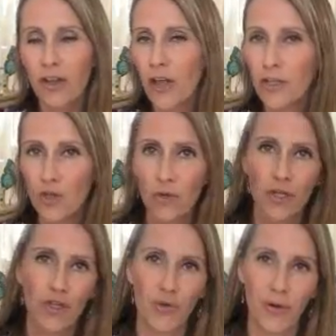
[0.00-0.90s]
Long
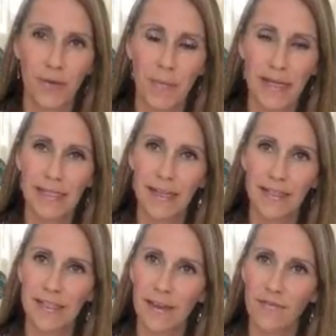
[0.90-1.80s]
story short, my
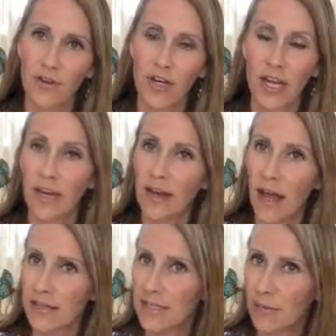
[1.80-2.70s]
son suffered an
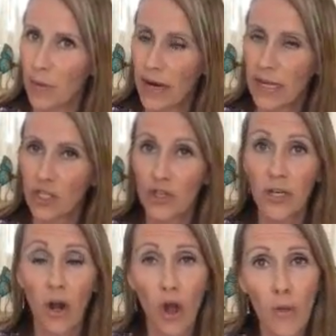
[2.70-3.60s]
anoxic brain
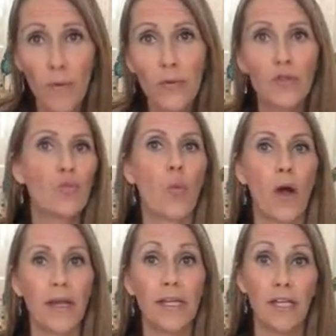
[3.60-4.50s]
injury at almost
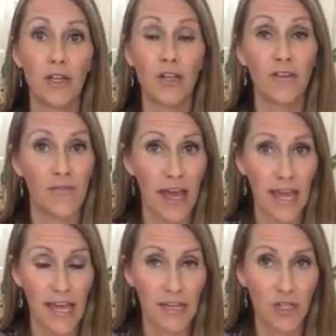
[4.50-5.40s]
1 year of
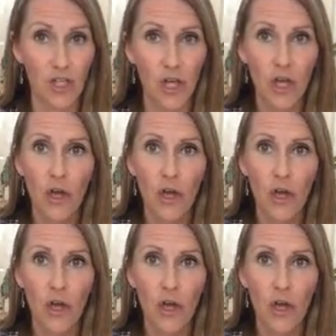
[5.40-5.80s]
age